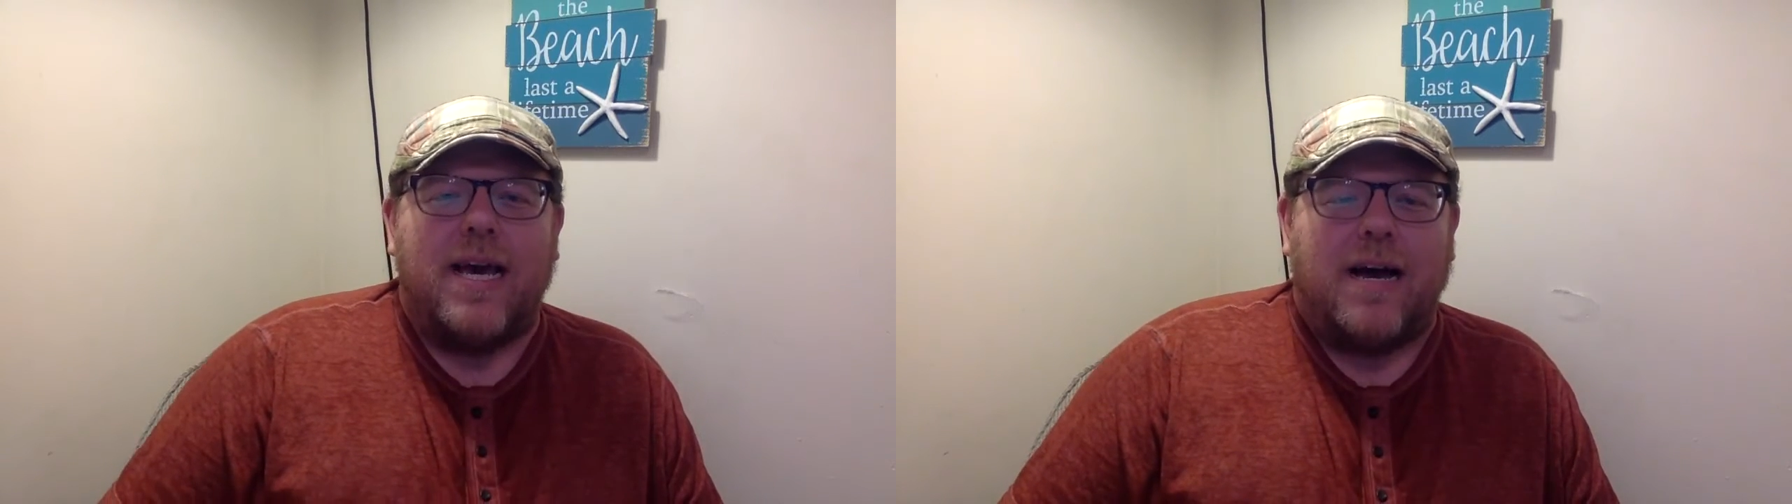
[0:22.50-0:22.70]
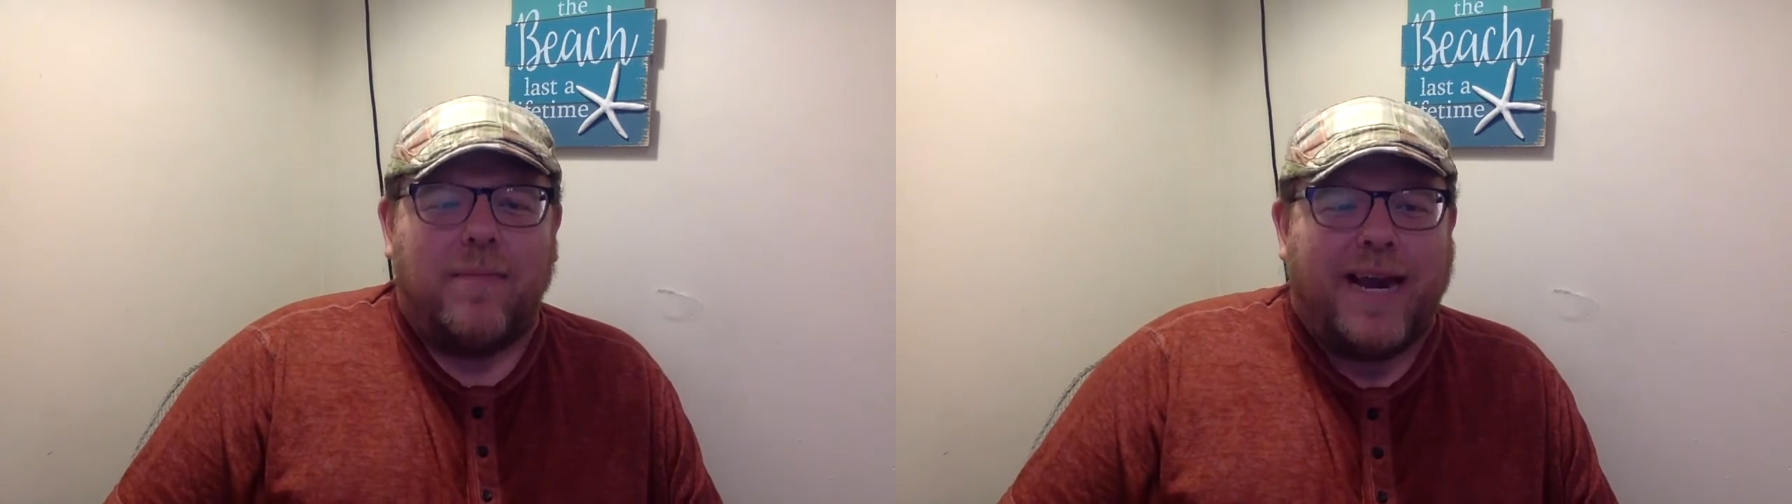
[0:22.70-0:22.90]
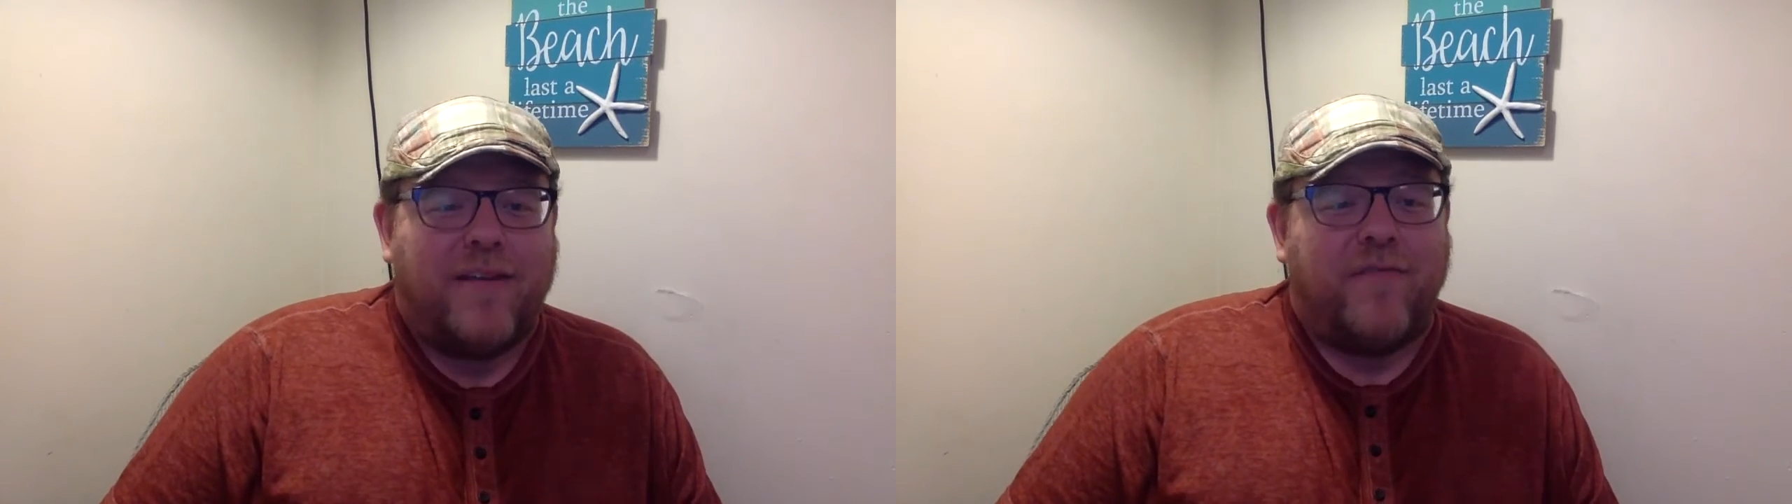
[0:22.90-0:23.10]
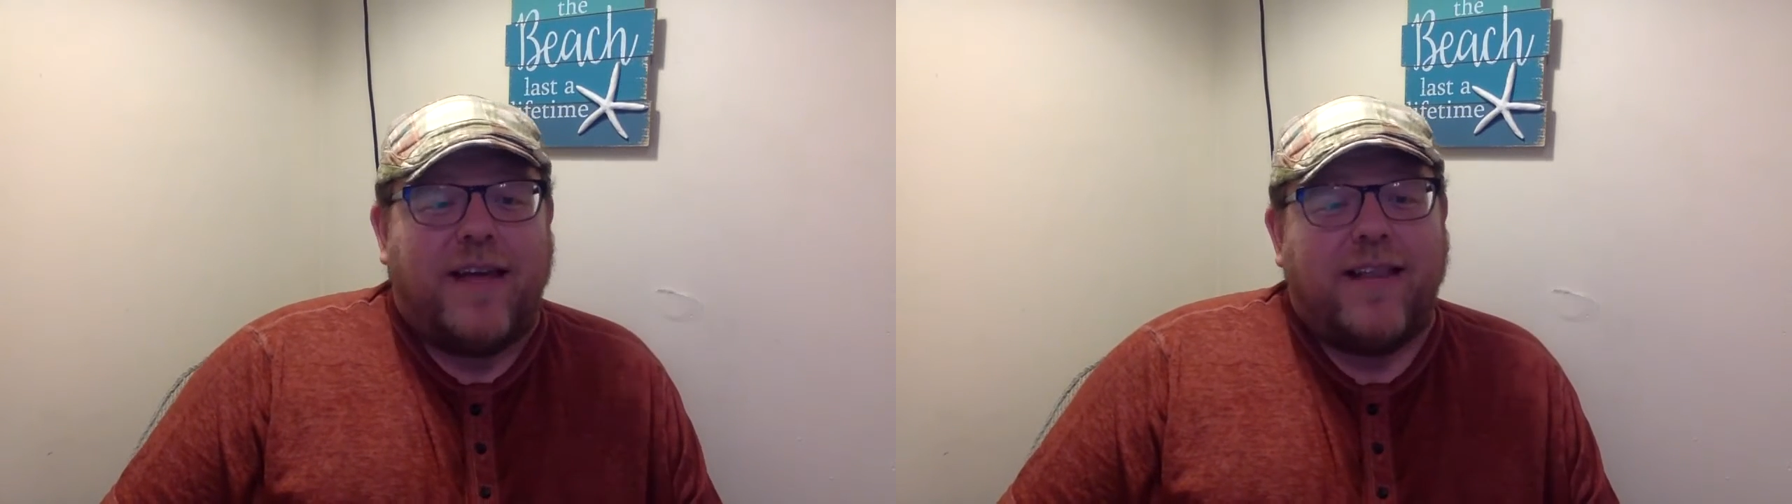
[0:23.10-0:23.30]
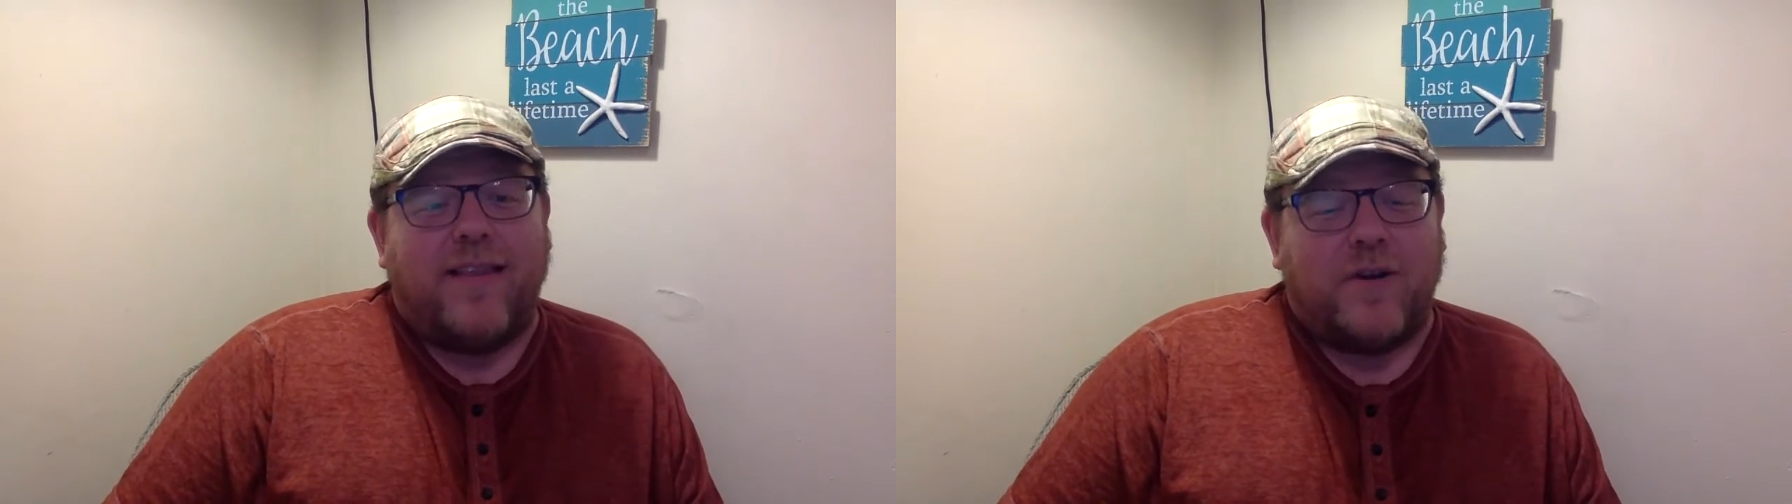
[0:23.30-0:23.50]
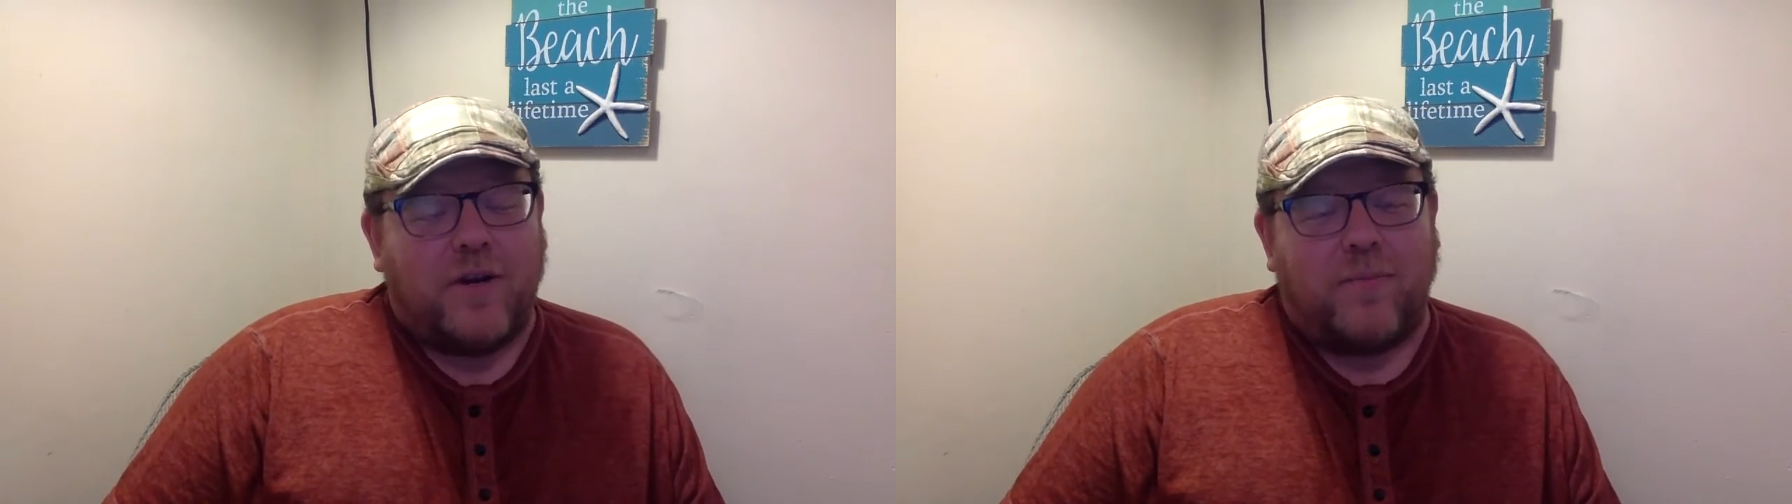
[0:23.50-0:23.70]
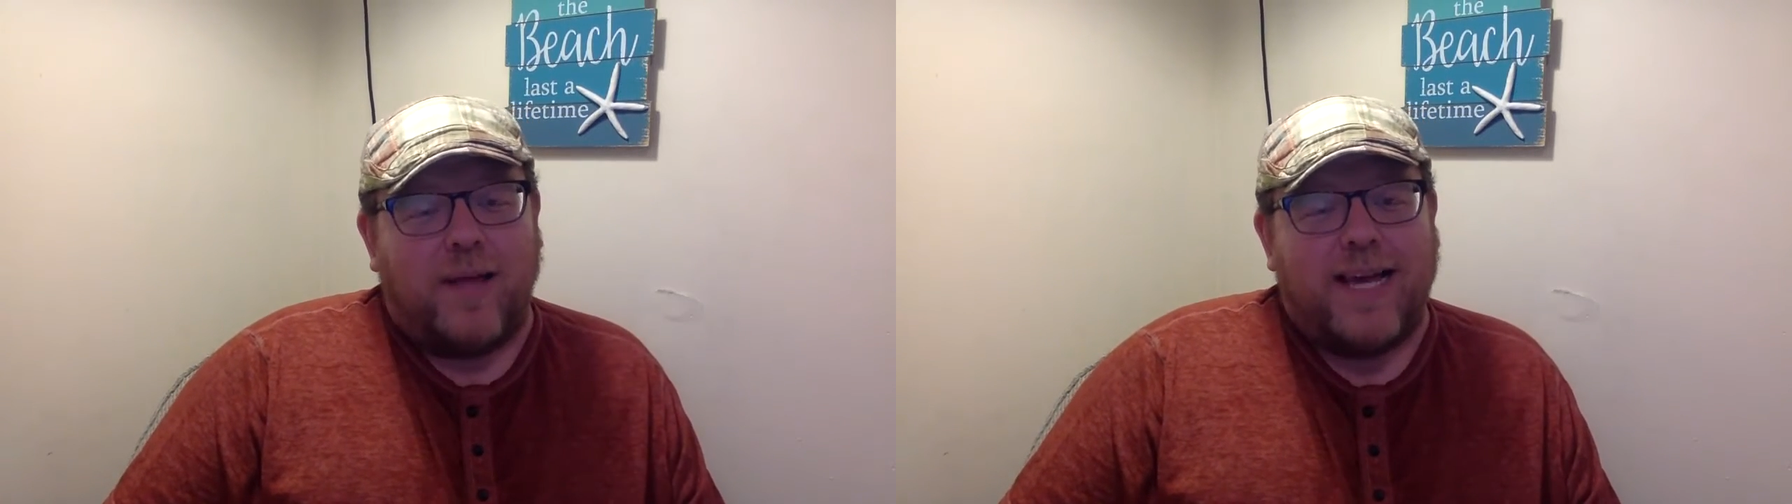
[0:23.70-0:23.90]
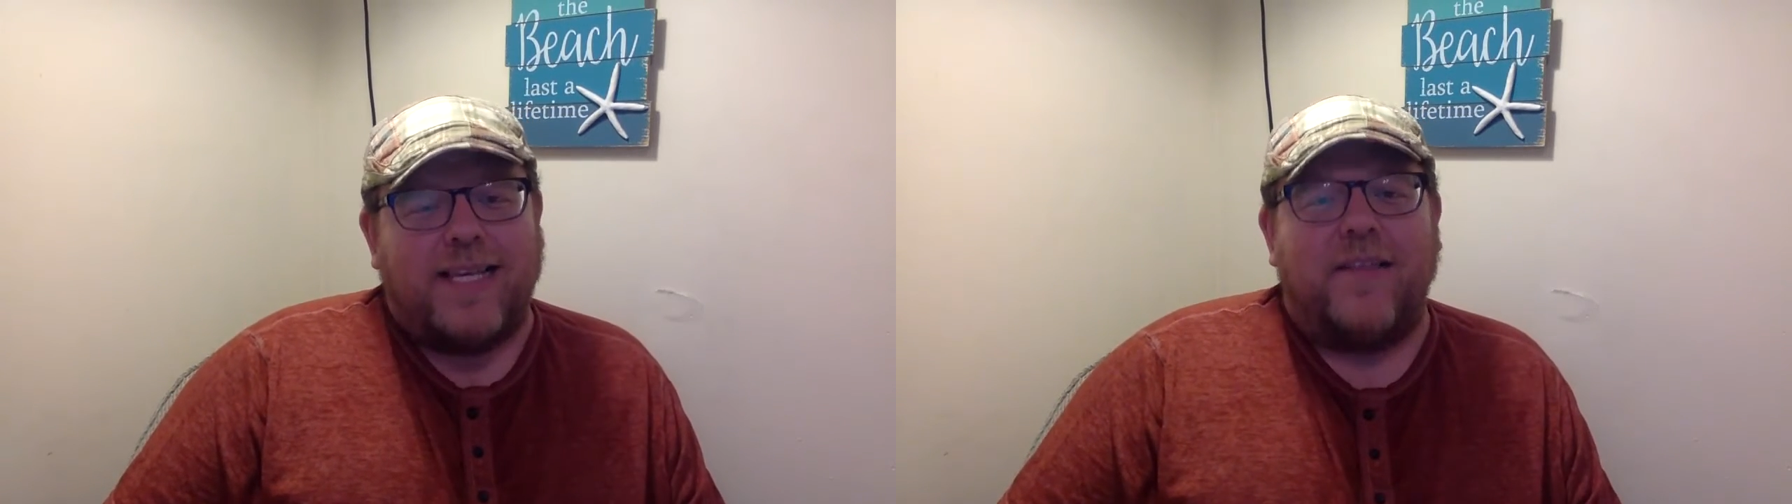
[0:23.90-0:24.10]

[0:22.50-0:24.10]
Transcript: um, an event that took place